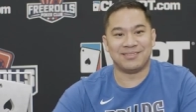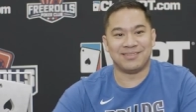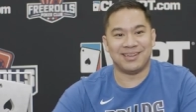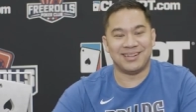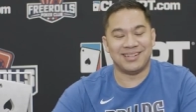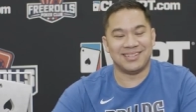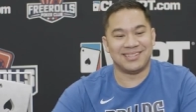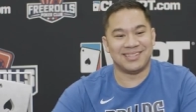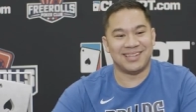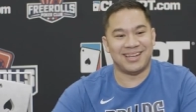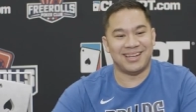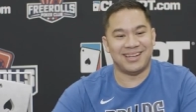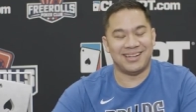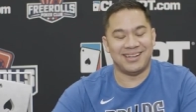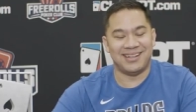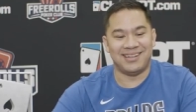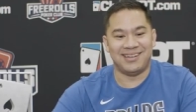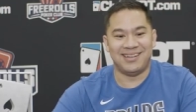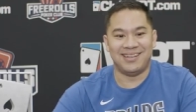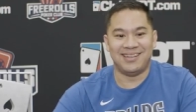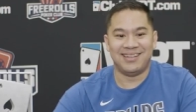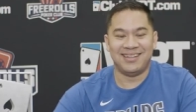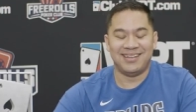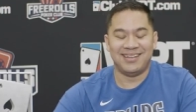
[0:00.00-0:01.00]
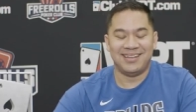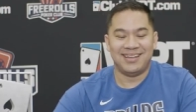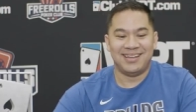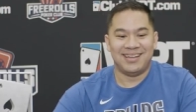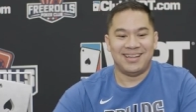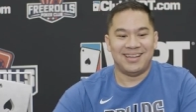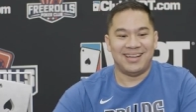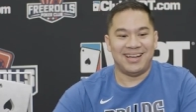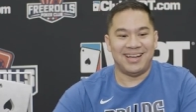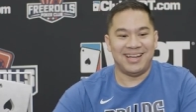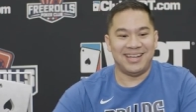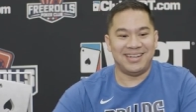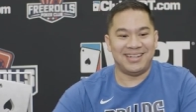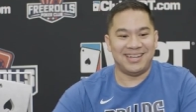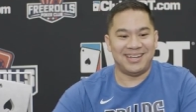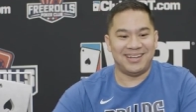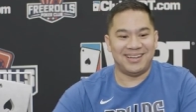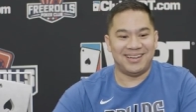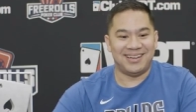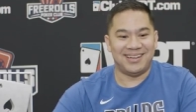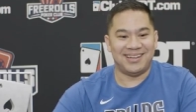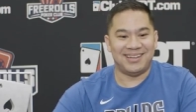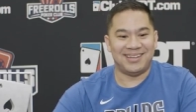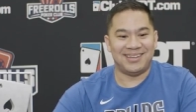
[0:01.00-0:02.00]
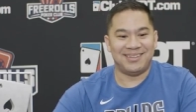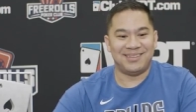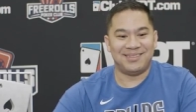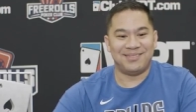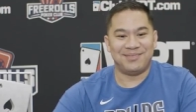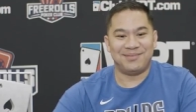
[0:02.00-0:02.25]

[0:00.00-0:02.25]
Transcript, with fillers: so I decided that I had that uh,